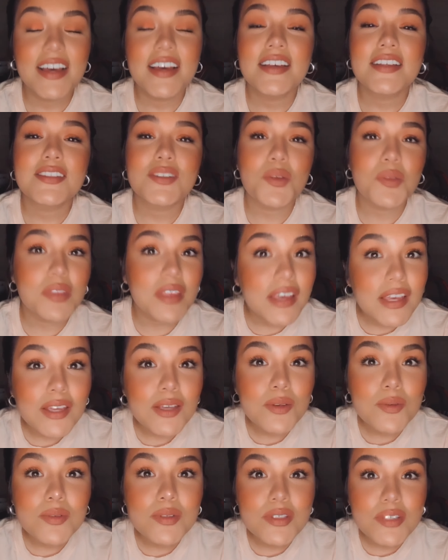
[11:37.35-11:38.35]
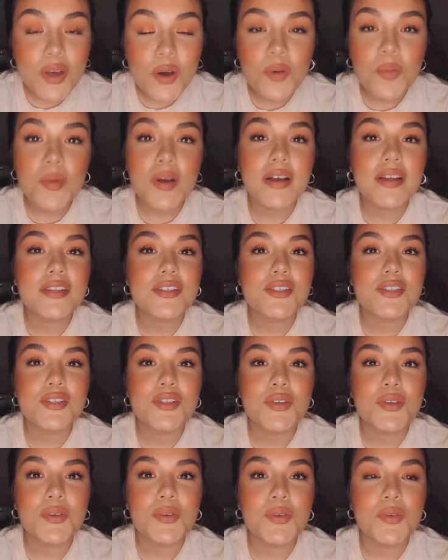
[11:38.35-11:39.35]
so thank you so much
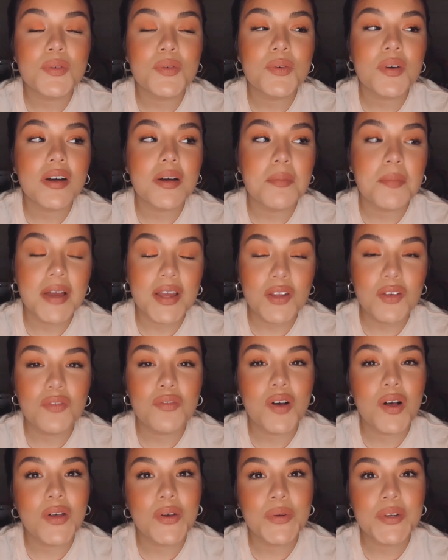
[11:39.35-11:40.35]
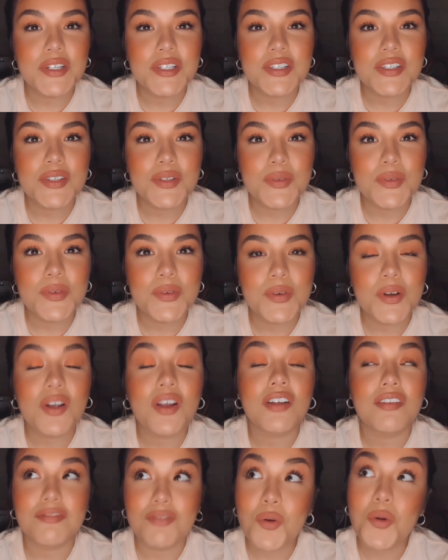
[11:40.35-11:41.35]
to my new followers
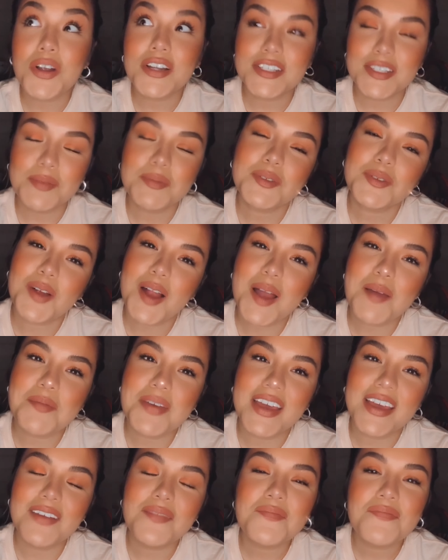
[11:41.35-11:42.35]
for subscribing,